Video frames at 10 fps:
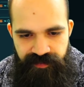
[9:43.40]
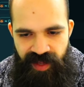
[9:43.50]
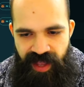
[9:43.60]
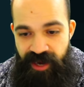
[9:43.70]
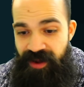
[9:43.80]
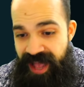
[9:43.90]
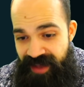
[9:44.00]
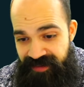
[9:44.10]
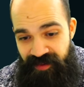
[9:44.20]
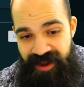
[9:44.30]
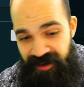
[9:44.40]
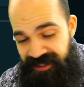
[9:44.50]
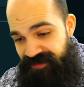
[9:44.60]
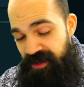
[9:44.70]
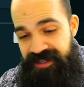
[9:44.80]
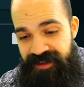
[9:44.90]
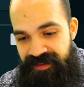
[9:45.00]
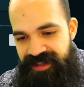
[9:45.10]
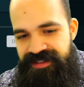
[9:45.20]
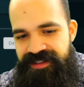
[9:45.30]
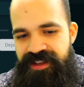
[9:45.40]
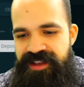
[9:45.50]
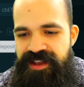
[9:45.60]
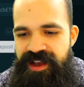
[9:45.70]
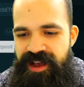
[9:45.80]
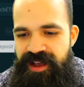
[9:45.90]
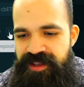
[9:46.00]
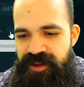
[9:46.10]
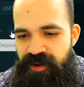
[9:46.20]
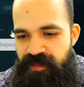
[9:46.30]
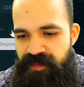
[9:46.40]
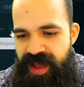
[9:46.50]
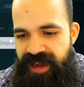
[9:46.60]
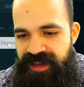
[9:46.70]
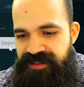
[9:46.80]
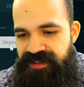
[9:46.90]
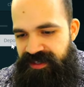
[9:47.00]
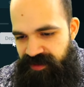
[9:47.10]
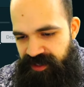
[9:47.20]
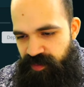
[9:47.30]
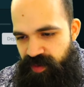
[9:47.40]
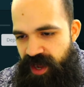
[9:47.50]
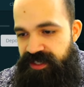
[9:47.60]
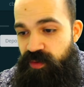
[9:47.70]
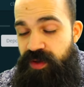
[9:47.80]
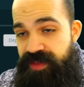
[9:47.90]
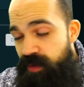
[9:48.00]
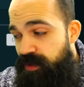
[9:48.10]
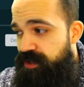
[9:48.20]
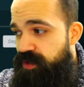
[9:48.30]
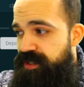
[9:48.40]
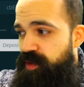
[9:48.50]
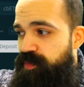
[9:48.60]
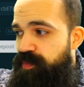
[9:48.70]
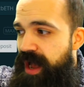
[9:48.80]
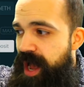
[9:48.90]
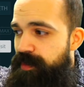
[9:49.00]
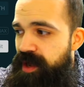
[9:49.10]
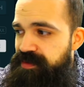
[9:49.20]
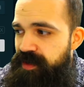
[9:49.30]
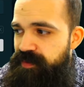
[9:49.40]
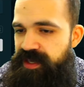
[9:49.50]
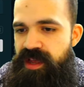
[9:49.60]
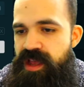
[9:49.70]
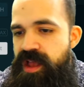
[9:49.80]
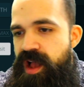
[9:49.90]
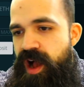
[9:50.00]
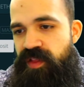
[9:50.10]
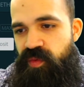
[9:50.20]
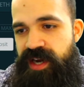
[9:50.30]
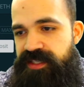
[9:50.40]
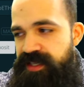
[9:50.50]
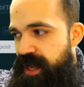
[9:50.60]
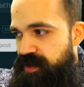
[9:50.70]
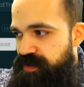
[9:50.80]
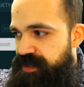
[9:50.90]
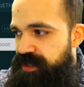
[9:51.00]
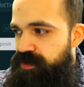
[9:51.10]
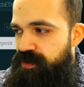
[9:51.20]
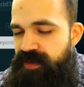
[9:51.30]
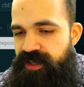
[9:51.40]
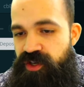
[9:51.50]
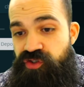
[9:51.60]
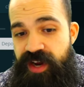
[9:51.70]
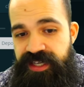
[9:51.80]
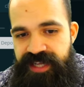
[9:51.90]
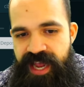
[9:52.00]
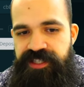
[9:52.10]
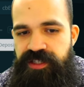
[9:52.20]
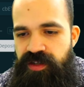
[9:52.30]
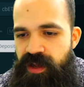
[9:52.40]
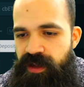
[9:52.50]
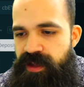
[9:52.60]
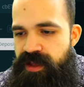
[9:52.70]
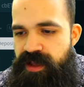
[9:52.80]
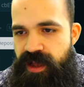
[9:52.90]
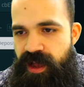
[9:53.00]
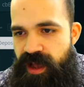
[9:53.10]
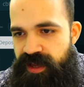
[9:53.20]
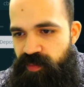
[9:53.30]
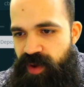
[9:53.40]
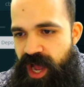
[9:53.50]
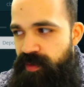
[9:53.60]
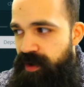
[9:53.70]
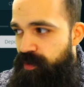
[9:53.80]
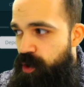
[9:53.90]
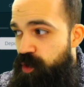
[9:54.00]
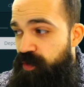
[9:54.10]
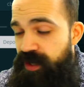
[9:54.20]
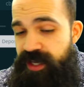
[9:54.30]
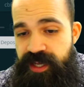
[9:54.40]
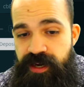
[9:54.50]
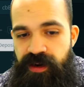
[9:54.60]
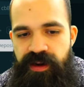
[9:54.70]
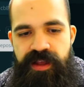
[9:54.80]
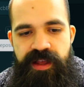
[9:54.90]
I don't have any right now because I've already done this, uh, you know, max and then click deposit. And what that will do is it'll pop up something on the right side. You'll see sort of like your transaction log. Uh, it'll pop up over here.